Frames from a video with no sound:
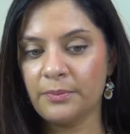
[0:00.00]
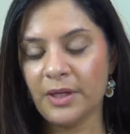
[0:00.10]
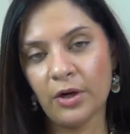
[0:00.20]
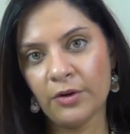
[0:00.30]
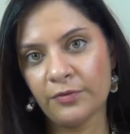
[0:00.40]

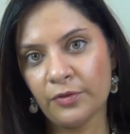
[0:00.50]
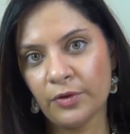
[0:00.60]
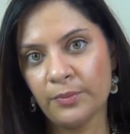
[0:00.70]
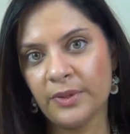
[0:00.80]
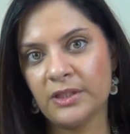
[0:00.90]
art
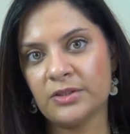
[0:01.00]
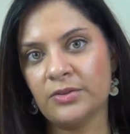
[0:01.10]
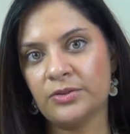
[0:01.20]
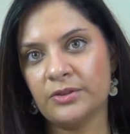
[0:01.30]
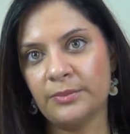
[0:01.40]
form, but it's
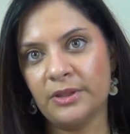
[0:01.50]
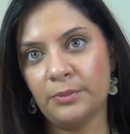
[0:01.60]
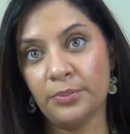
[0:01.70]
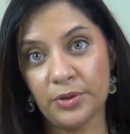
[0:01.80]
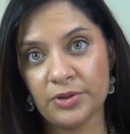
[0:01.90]
also
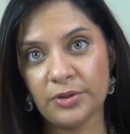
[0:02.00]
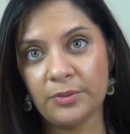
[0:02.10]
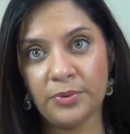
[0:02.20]
something personal,